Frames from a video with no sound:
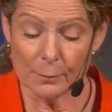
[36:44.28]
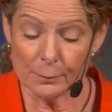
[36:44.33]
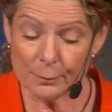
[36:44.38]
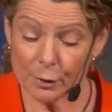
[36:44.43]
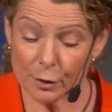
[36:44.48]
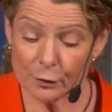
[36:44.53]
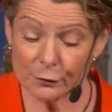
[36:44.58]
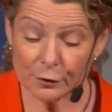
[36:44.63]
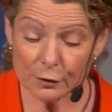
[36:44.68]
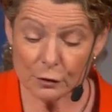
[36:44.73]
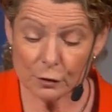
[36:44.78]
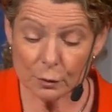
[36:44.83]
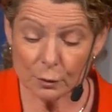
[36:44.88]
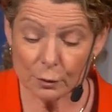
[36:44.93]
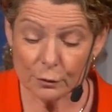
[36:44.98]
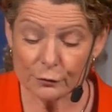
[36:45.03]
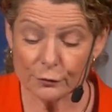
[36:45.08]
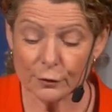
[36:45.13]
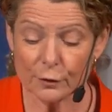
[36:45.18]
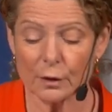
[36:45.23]
Perfect
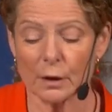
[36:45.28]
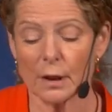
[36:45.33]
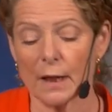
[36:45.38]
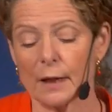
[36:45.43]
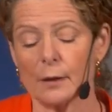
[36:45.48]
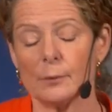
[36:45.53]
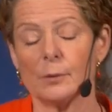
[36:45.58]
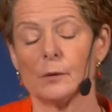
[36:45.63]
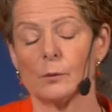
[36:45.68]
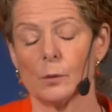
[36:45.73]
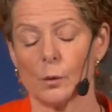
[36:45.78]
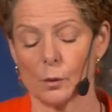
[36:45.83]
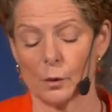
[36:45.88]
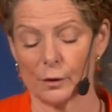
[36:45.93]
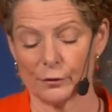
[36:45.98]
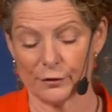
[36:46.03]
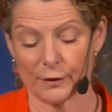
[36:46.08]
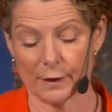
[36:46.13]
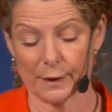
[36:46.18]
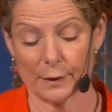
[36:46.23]
tools for a hybrid
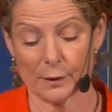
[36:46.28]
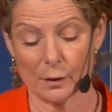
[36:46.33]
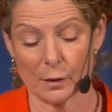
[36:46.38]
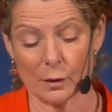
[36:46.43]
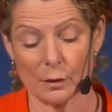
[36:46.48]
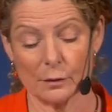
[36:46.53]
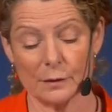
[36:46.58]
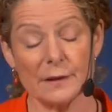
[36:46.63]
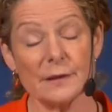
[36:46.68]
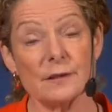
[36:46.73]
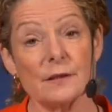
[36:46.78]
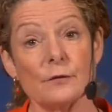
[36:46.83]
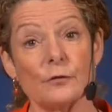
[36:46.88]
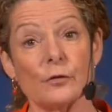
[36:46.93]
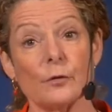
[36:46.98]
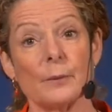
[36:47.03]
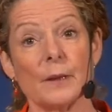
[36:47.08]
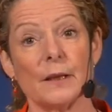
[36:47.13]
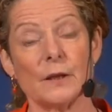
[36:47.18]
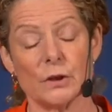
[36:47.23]
warfare are
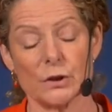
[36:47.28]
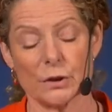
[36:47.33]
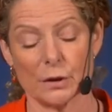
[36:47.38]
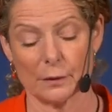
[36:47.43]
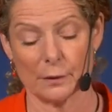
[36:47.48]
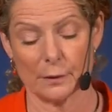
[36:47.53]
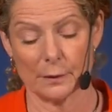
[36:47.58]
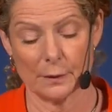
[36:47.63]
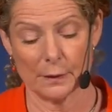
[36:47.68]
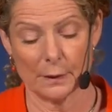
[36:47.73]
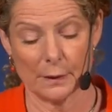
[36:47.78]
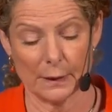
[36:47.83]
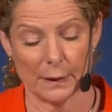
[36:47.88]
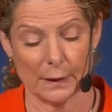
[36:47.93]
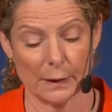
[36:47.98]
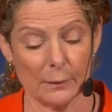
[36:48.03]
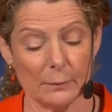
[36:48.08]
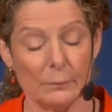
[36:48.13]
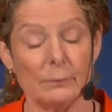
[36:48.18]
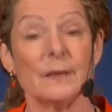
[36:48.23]
disinformation
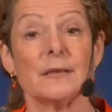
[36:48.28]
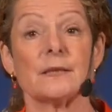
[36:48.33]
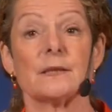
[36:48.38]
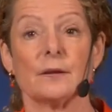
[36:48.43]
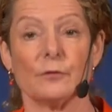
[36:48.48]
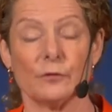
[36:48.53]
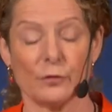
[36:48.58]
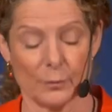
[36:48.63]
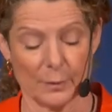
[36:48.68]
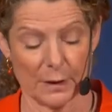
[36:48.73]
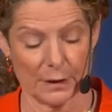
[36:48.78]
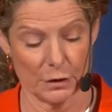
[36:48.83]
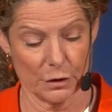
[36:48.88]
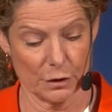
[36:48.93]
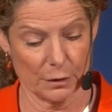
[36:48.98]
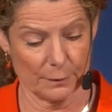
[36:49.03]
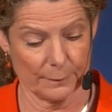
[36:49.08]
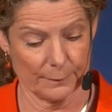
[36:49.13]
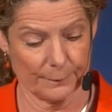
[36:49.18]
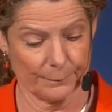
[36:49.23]
and
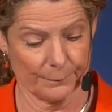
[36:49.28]
misinformation.